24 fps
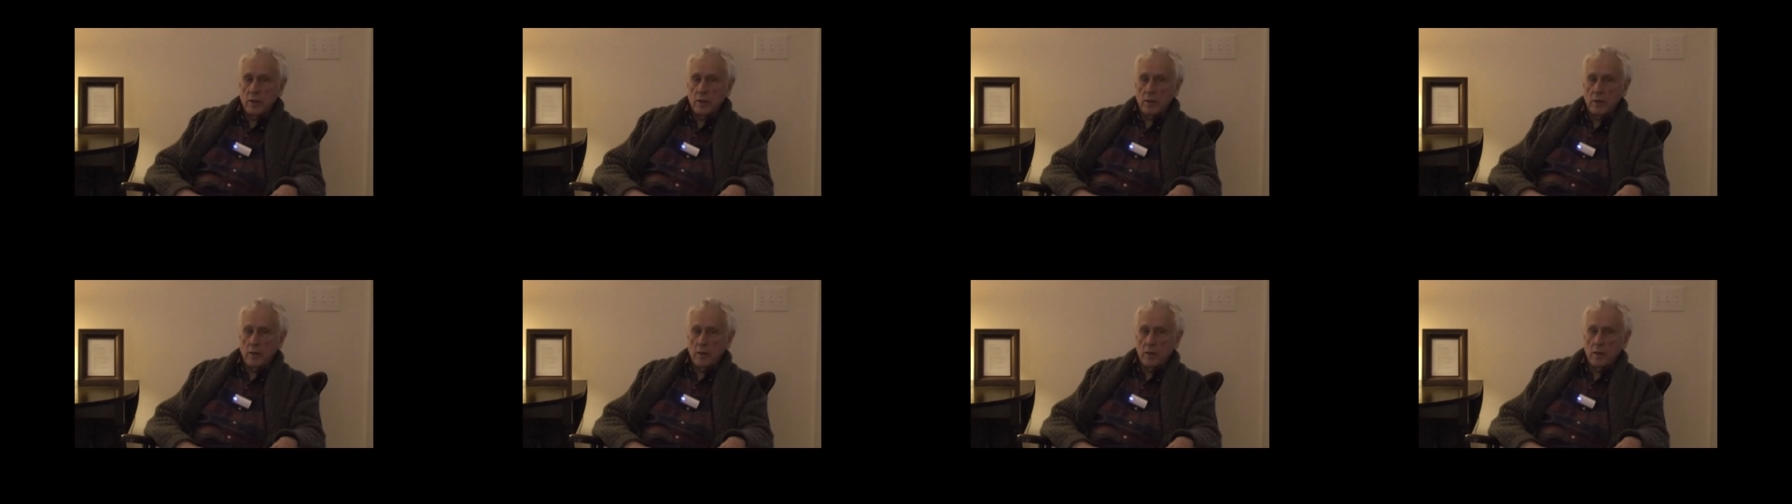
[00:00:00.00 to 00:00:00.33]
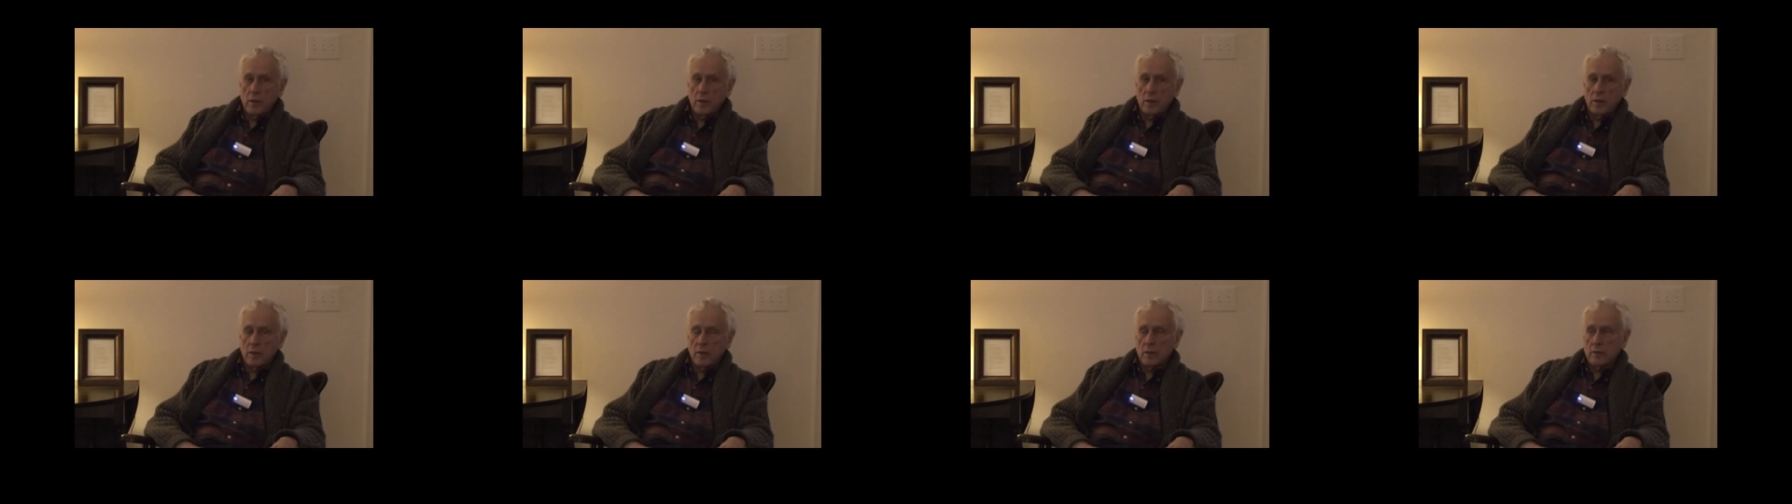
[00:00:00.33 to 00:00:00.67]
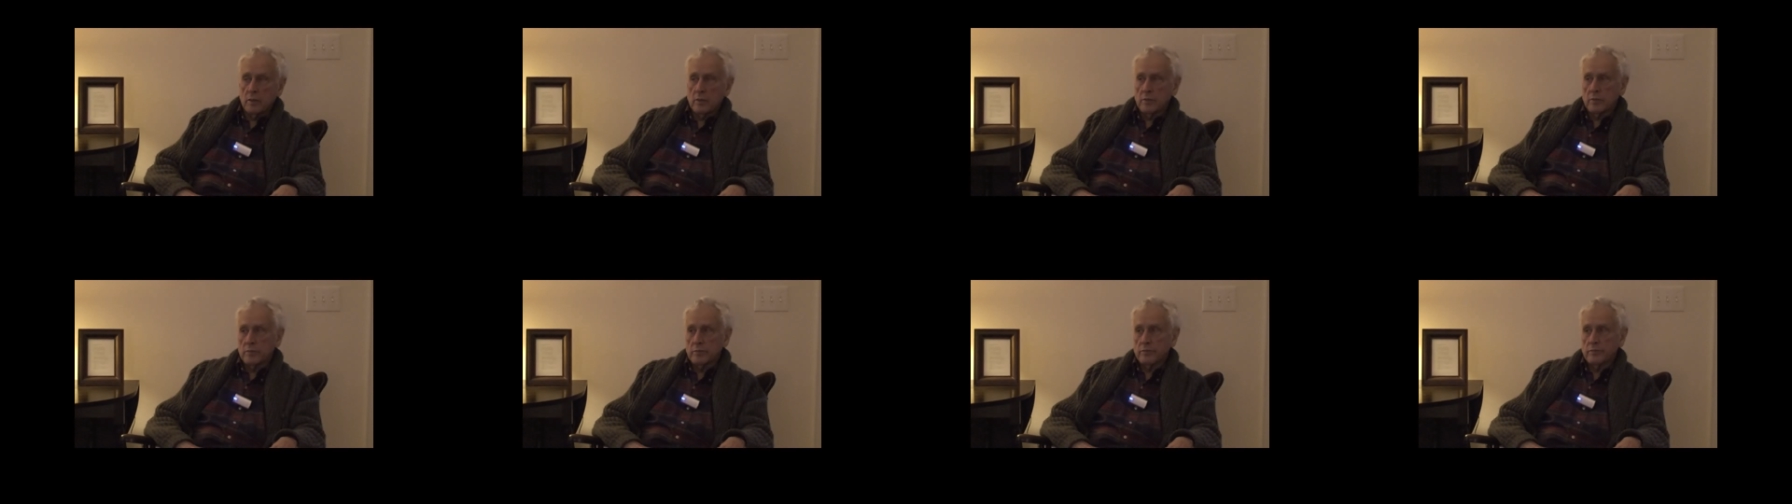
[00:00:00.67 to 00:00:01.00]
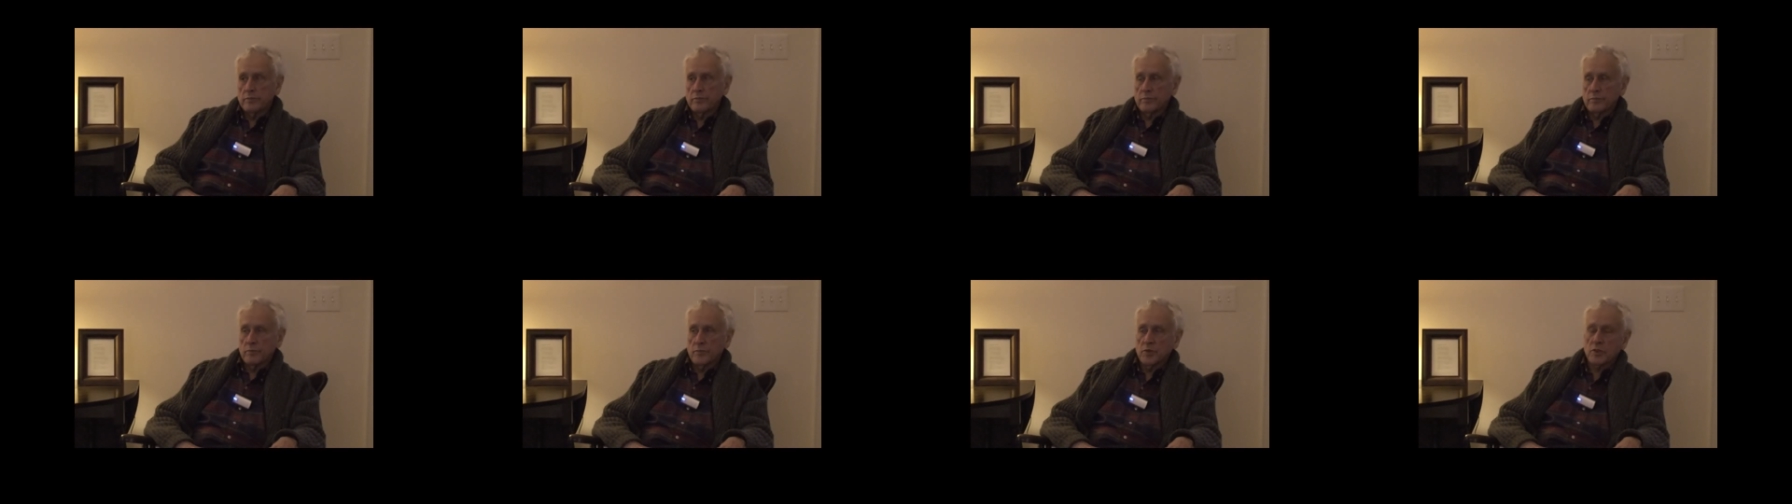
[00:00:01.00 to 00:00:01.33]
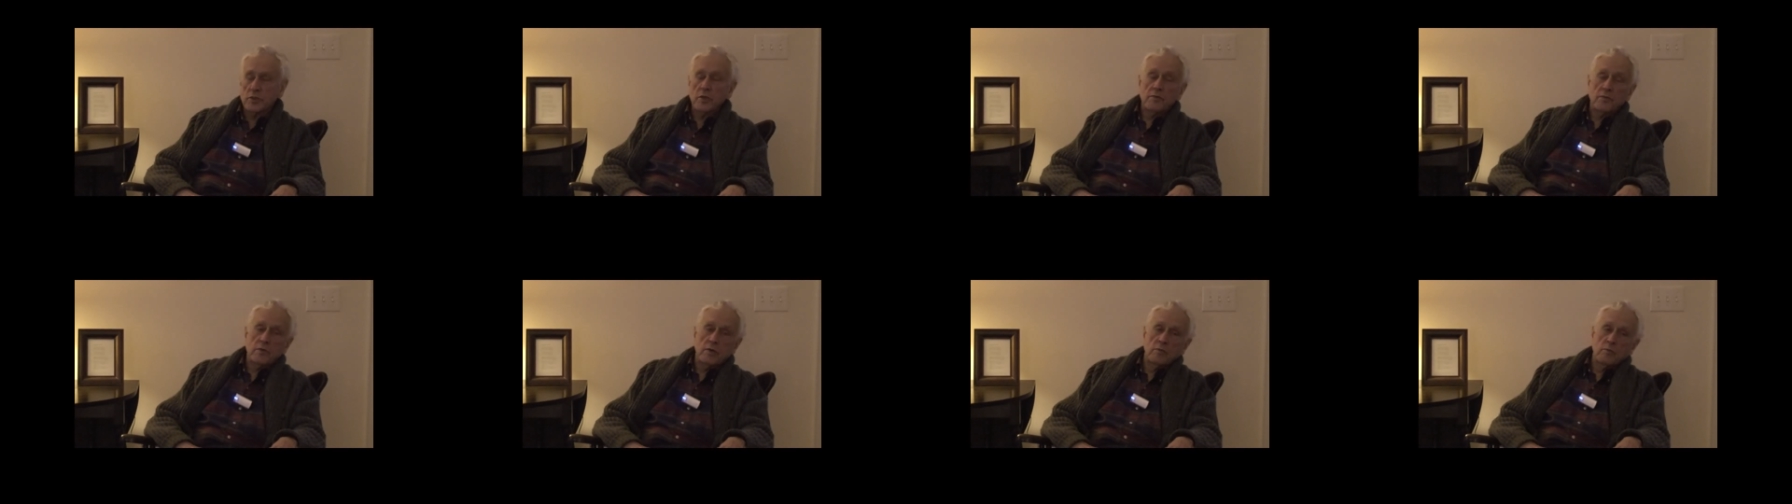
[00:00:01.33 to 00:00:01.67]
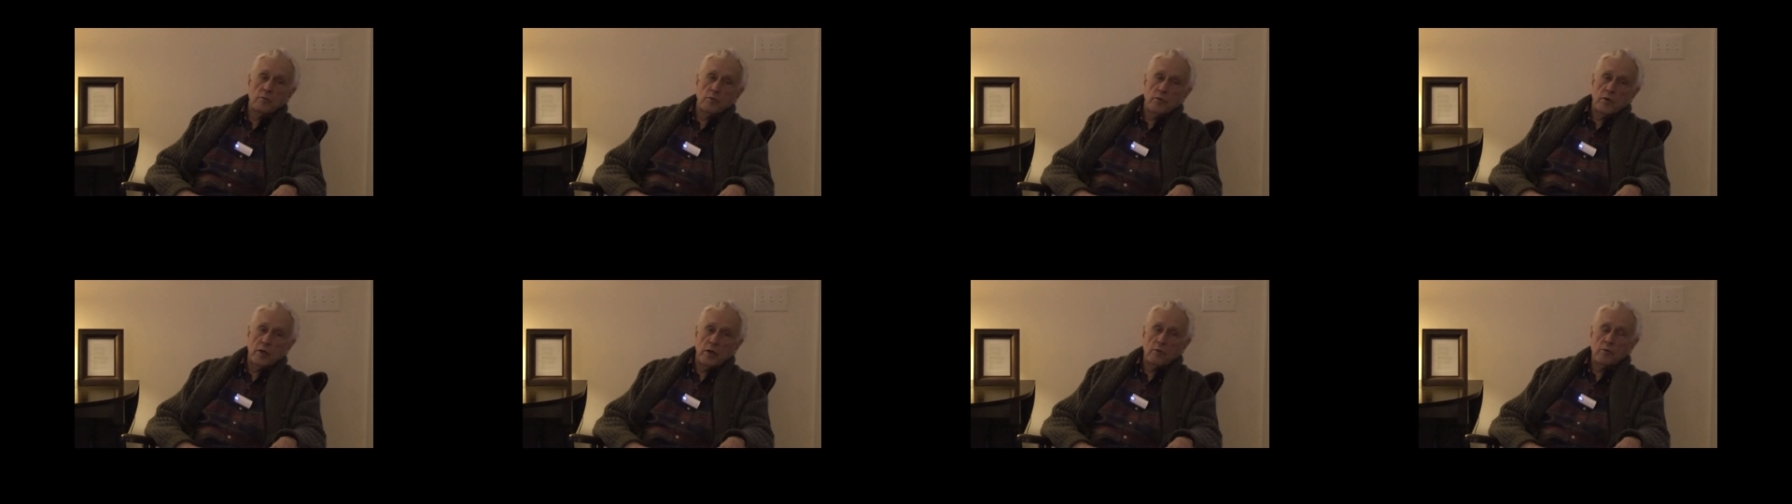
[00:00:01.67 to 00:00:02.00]
uh, stuff that
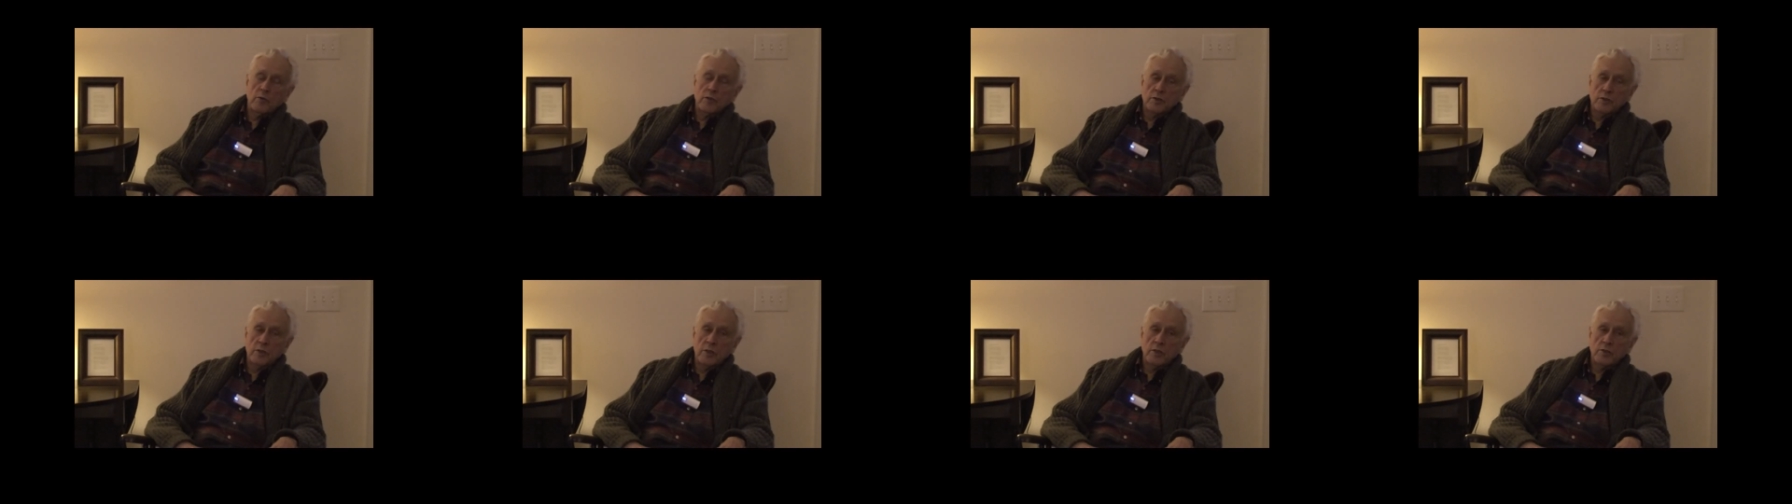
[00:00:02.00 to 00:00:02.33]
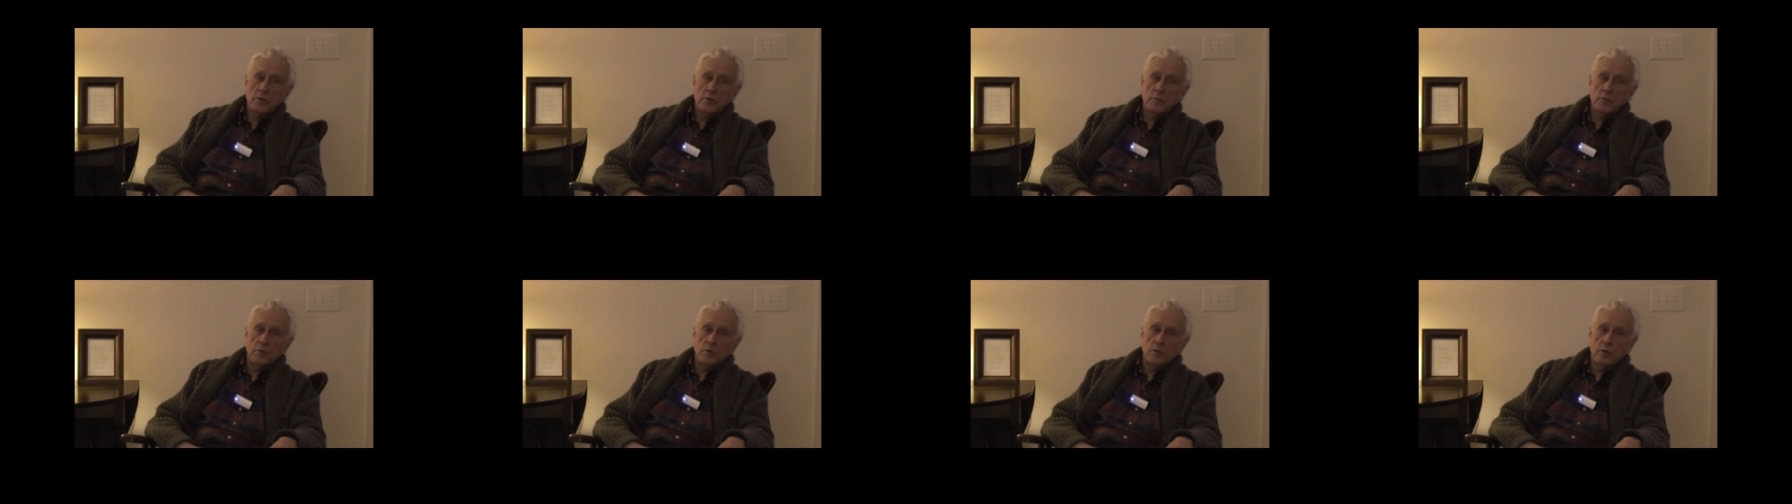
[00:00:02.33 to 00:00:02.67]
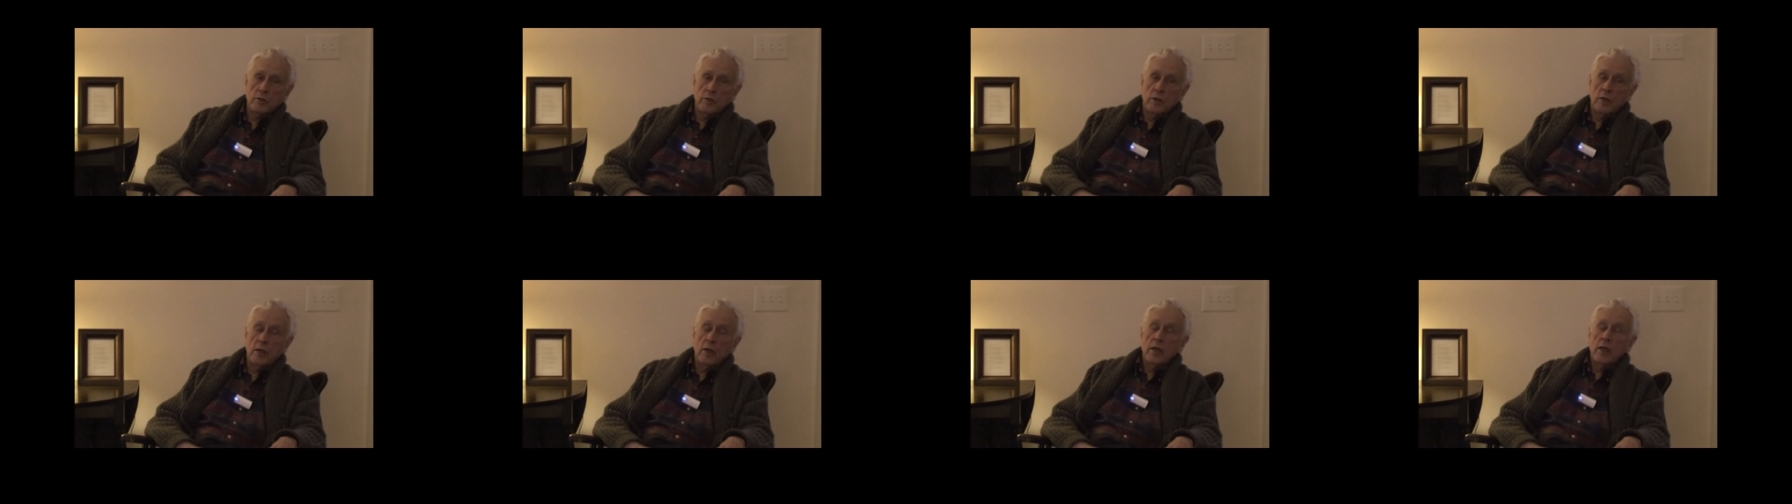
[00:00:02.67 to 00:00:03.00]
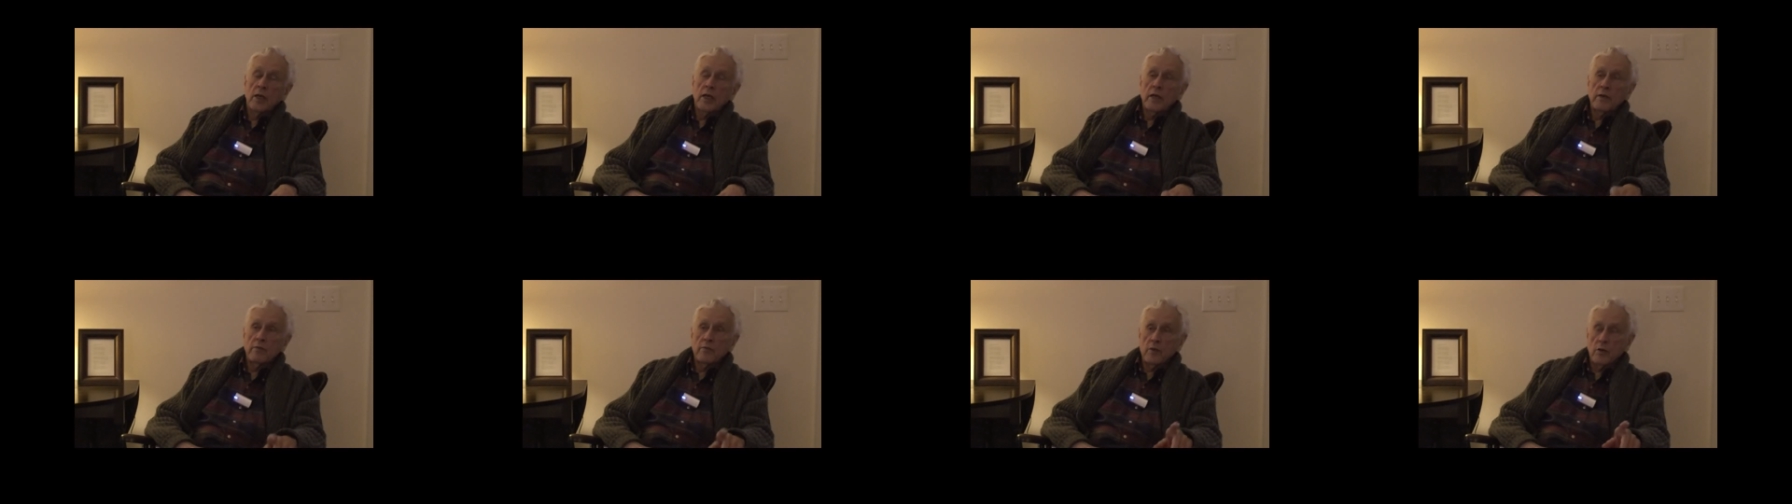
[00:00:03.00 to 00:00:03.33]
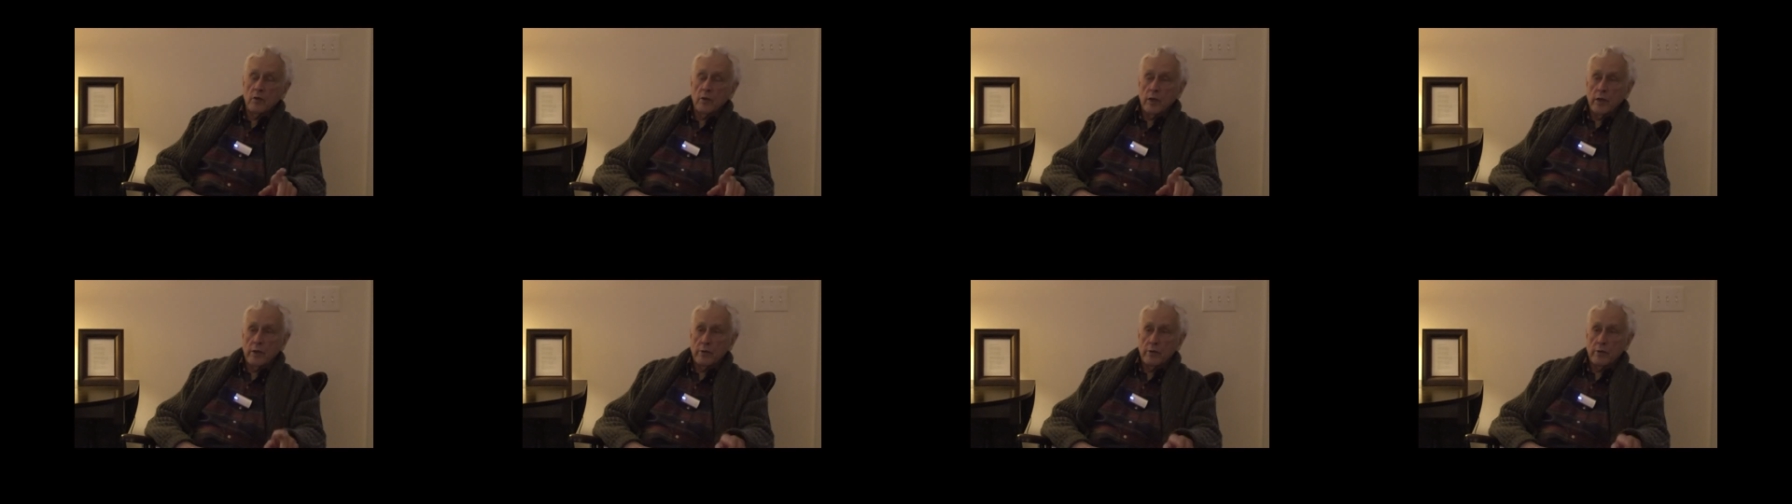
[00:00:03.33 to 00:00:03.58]
really wasn't as important. Even though